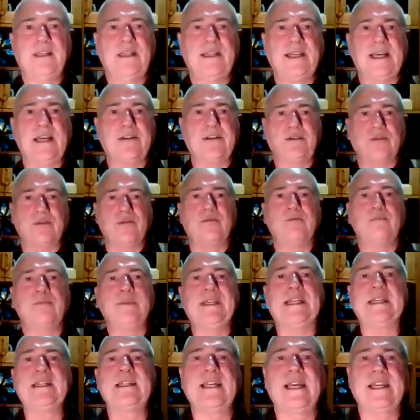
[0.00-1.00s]
the actual
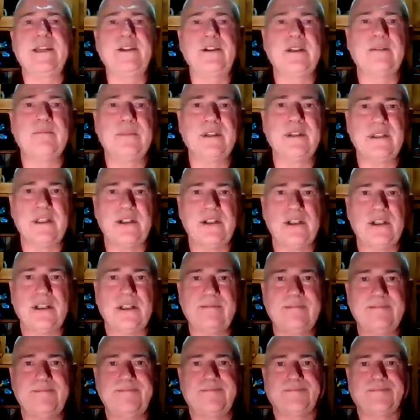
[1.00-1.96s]
meditation position